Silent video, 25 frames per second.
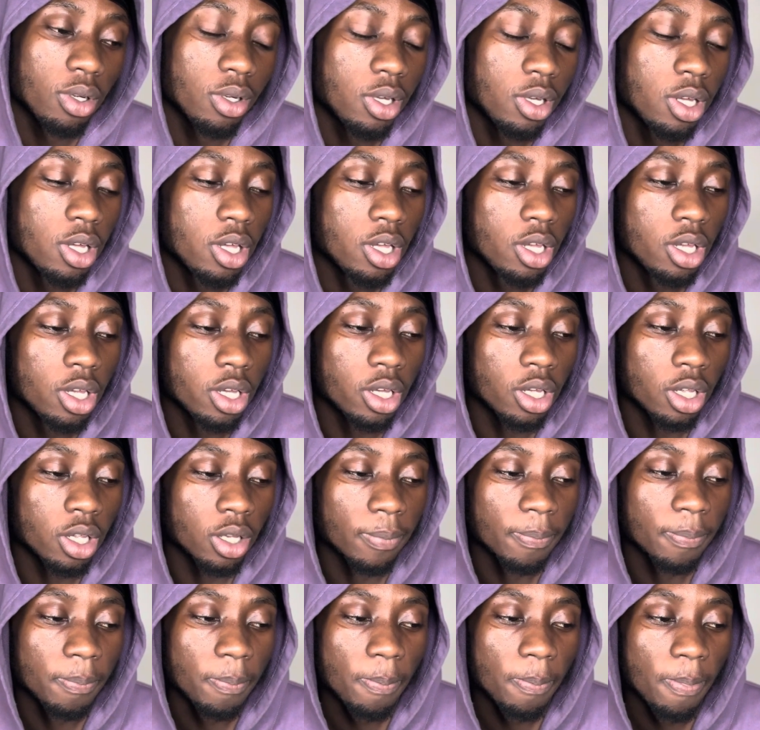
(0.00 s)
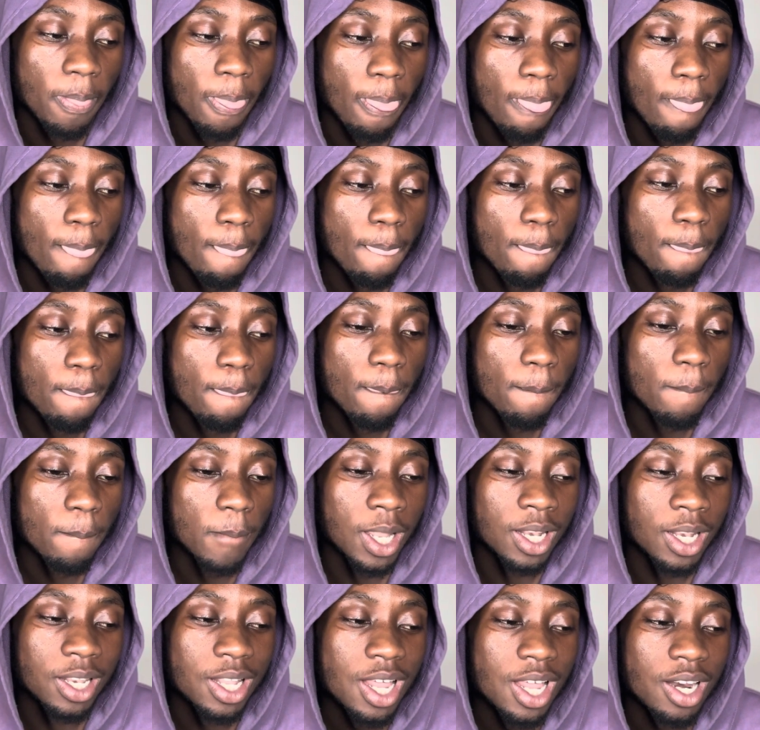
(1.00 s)
And yeah, a
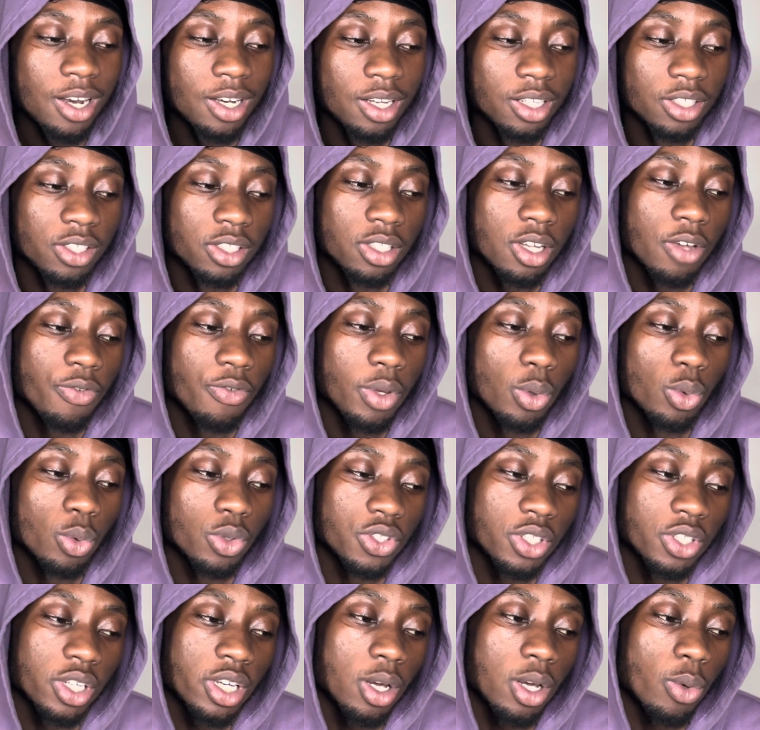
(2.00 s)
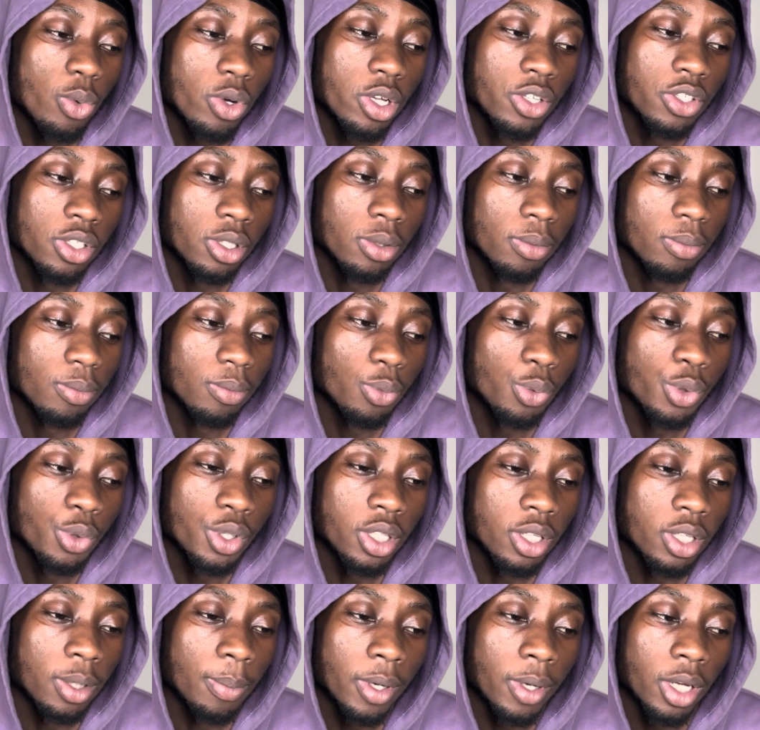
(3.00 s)
lot of the stuff he was saying wasn't
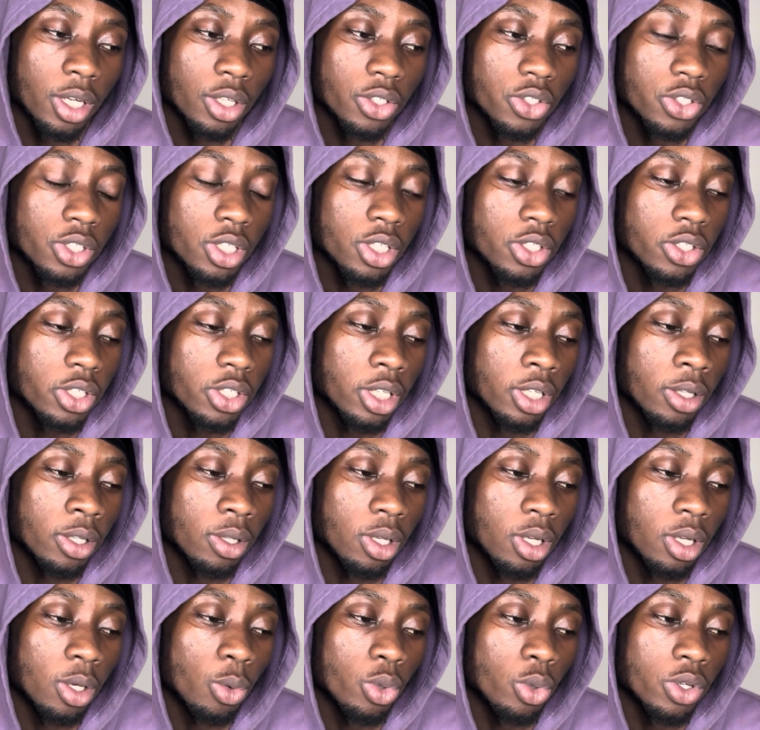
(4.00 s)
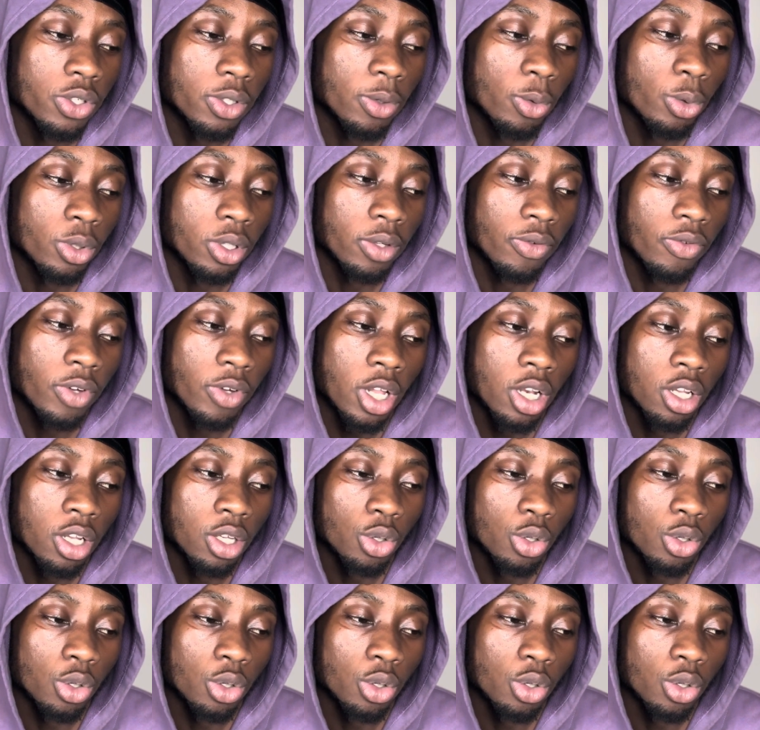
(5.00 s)
really making sense and it wasn't really valid.